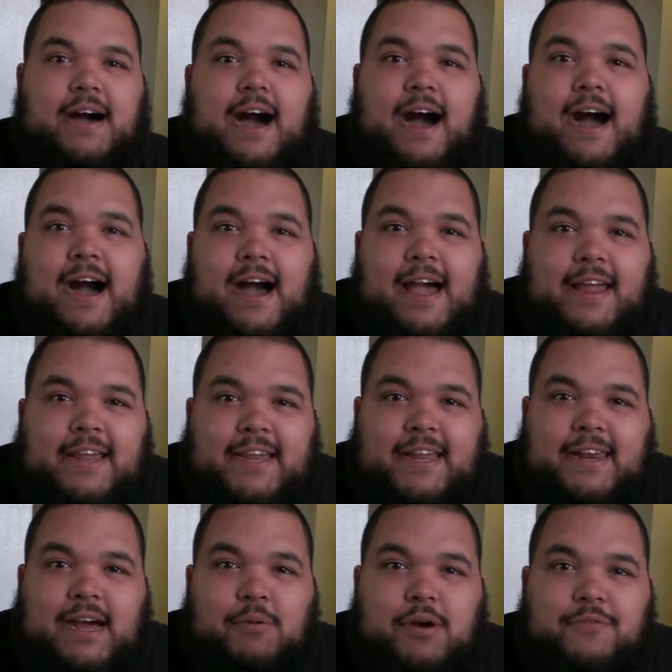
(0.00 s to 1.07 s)
I
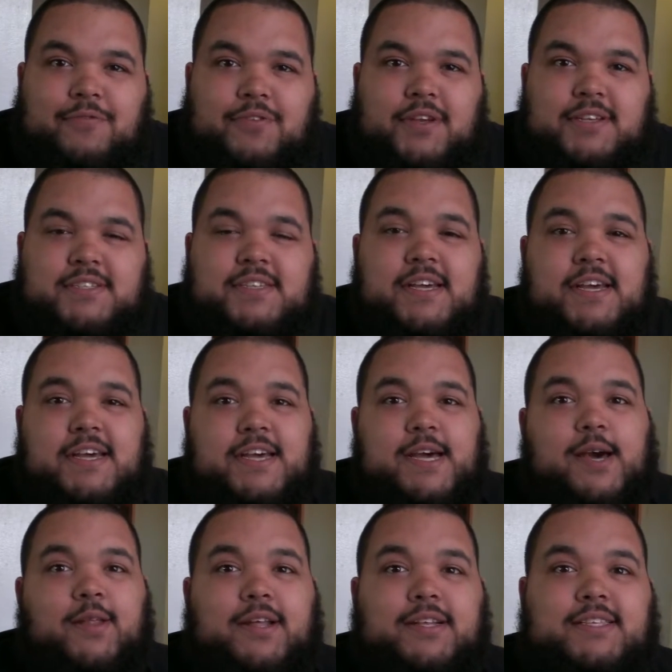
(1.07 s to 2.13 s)
cannot wait for this.
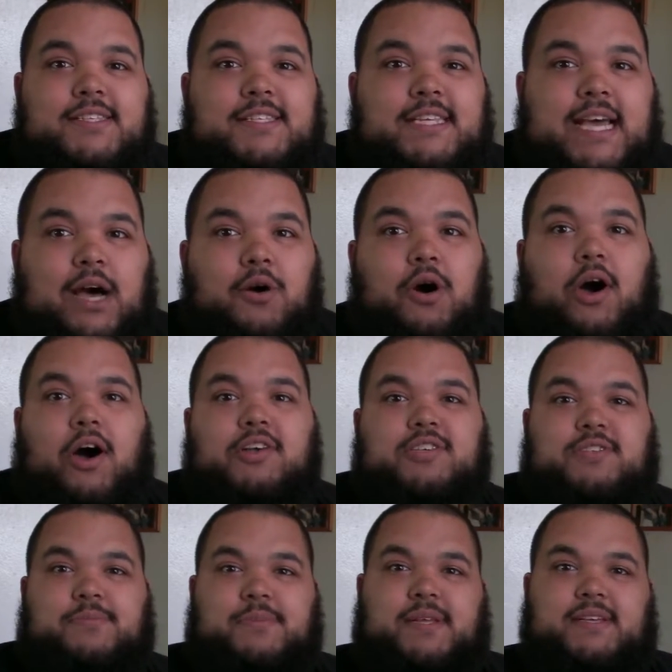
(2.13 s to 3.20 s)
Let's see how
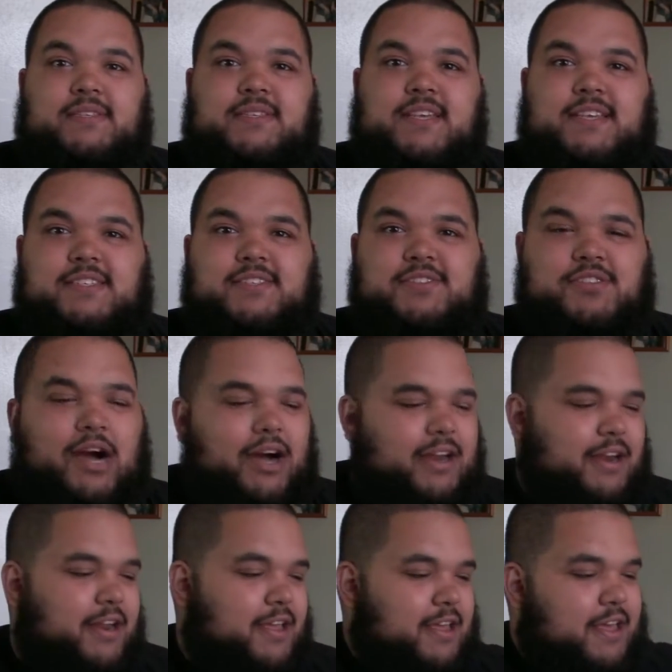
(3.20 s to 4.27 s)
awesome this is
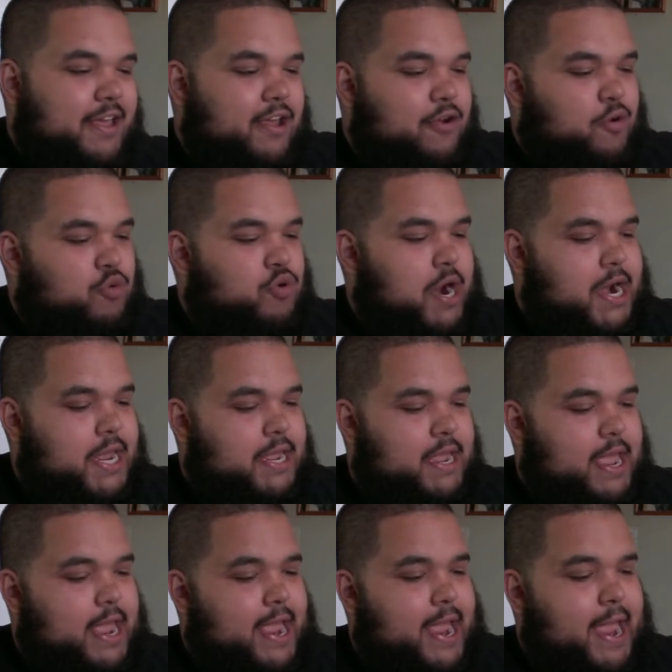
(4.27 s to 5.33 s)
done.
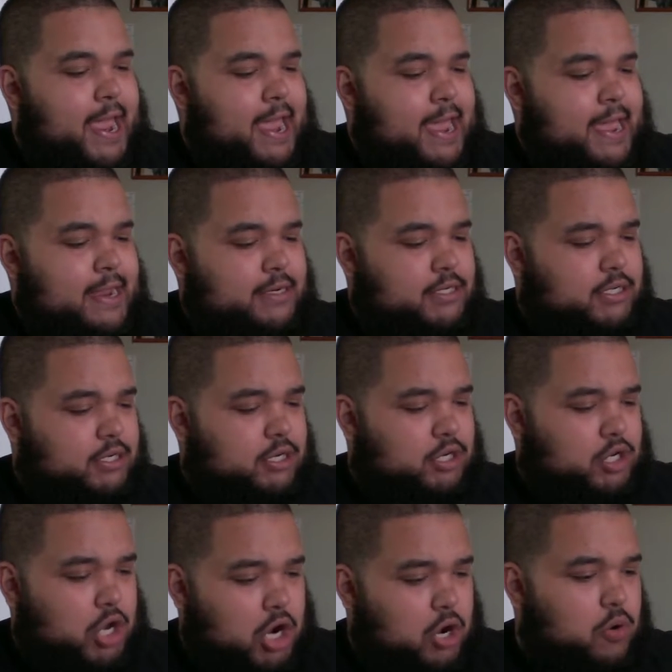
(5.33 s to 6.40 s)
Ready and
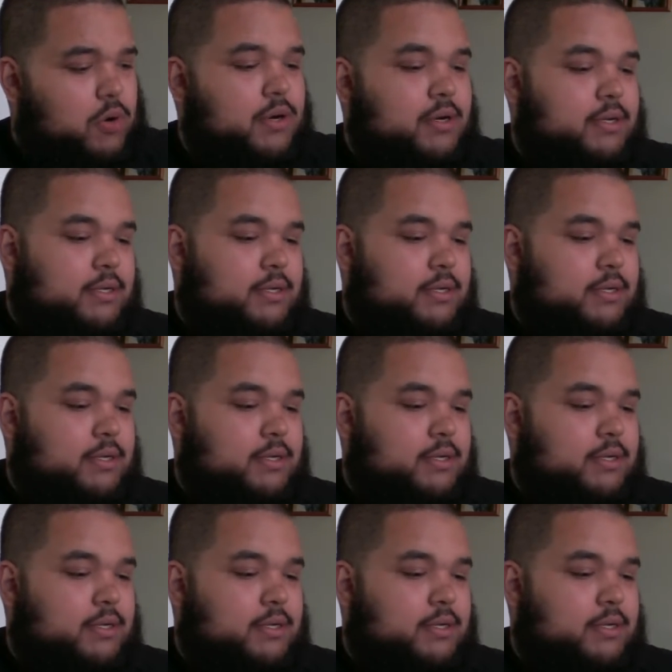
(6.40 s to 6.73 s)
go.